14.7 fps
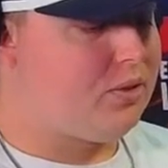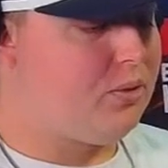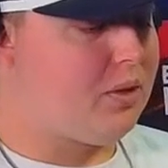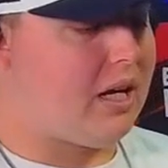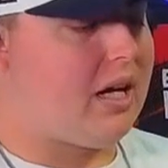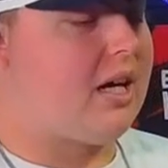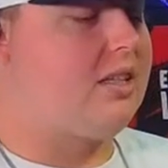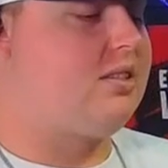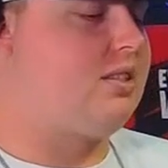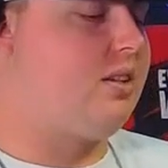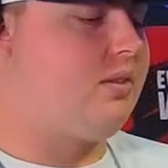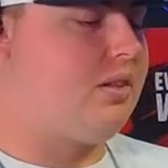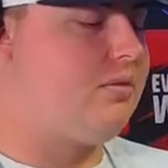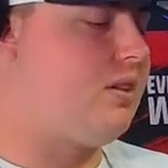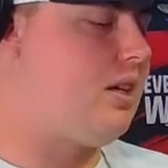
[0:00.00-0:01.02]
to
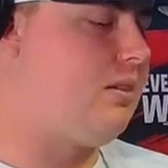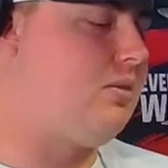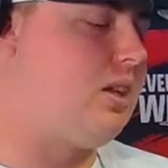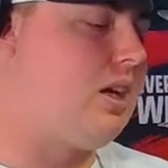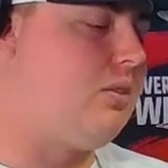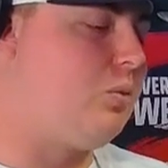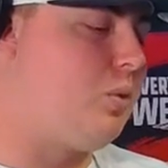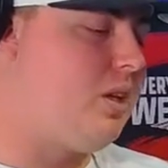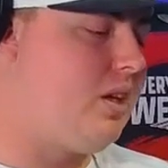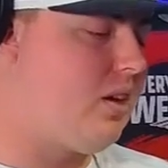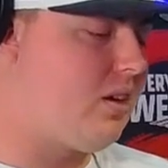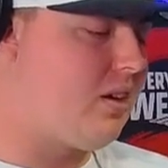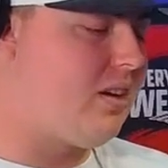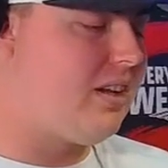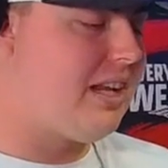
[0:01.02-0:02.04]
I75Live. We
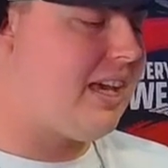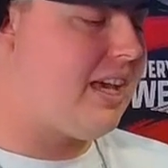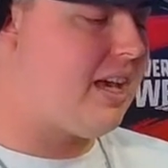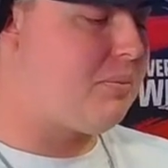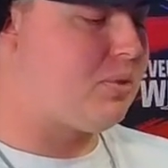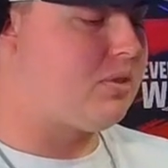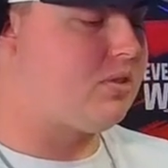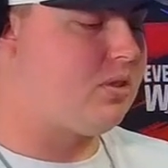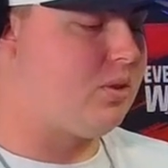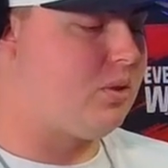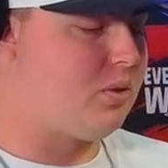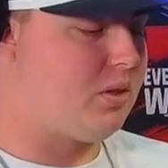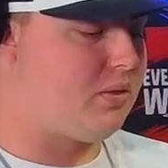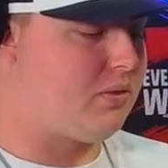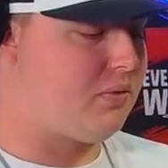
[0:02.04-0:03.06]
are on
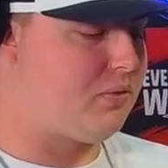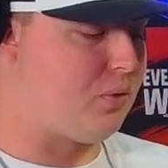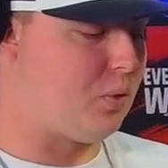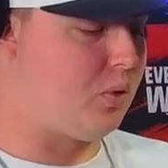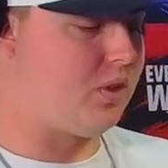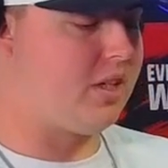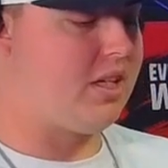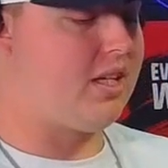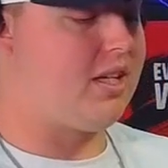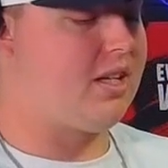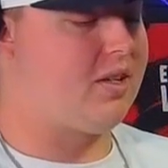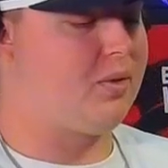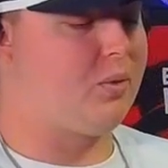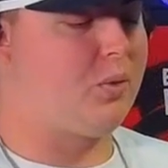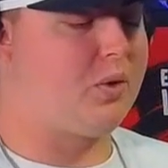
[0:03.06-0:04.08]
episode 40.
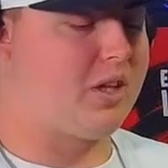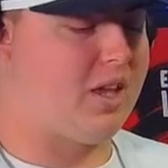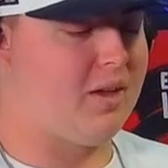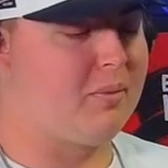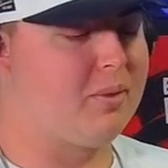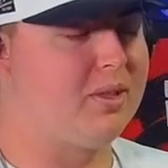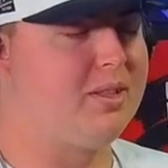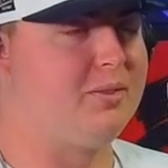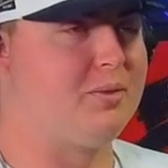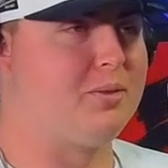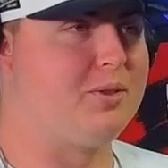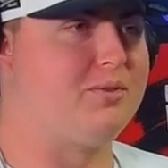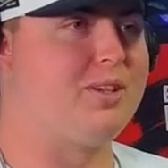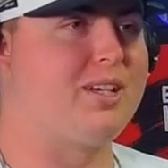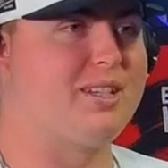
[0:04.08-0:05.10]
Can't believe
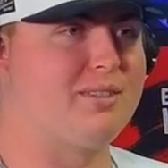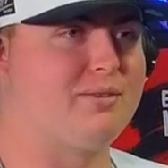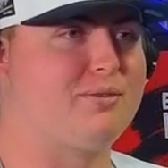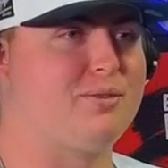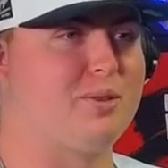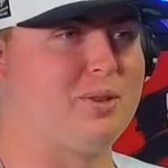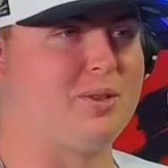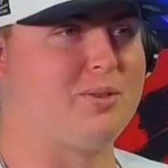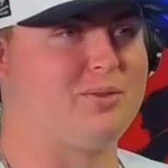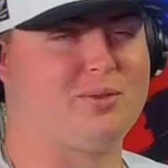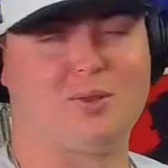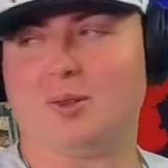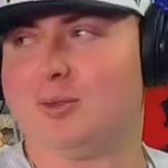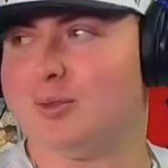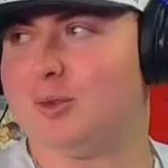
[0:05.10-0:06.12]
we've hit
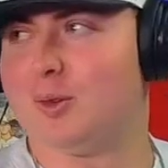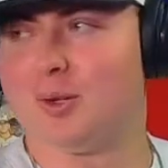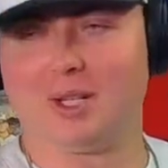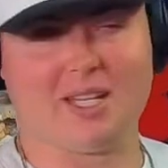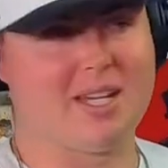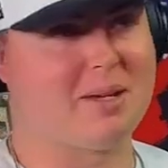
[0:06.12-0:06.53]
40